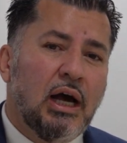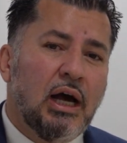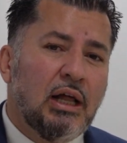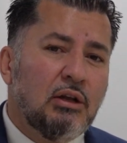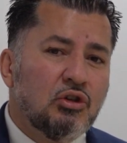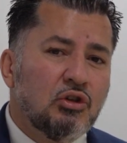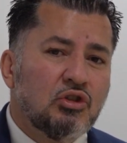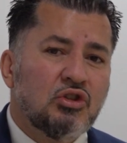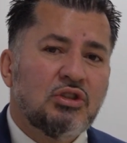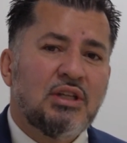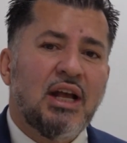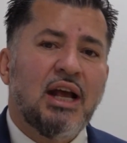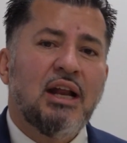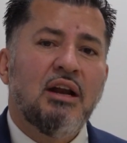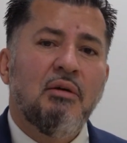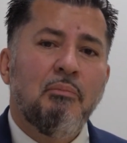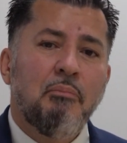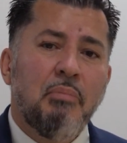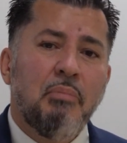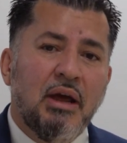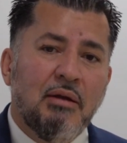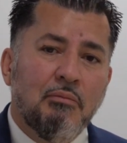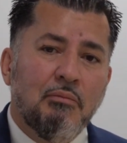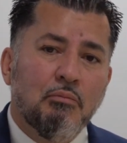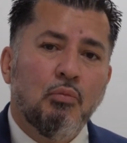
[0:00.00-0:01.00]
understand a
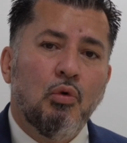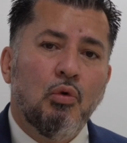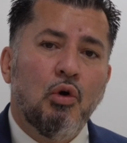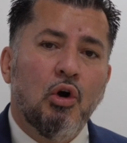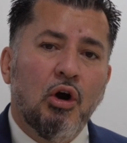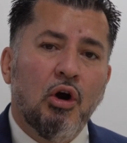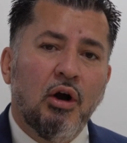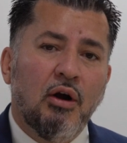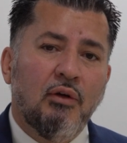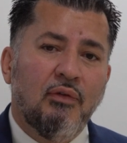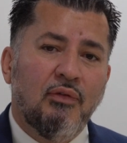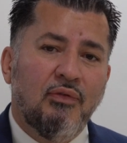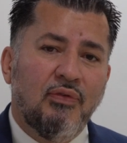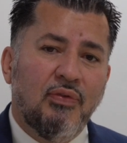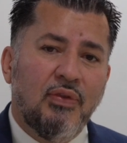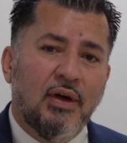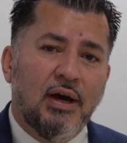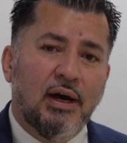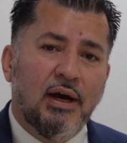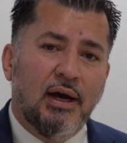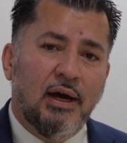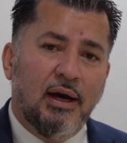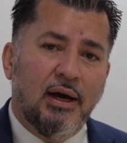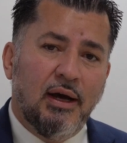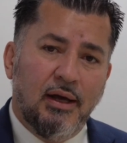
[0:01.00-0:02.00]
bit more of
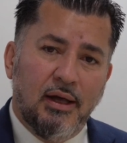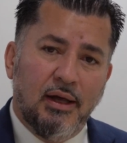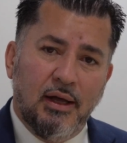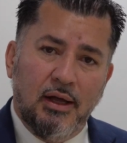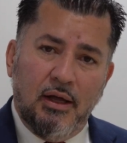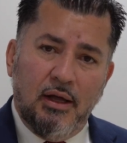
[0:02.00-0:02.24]
the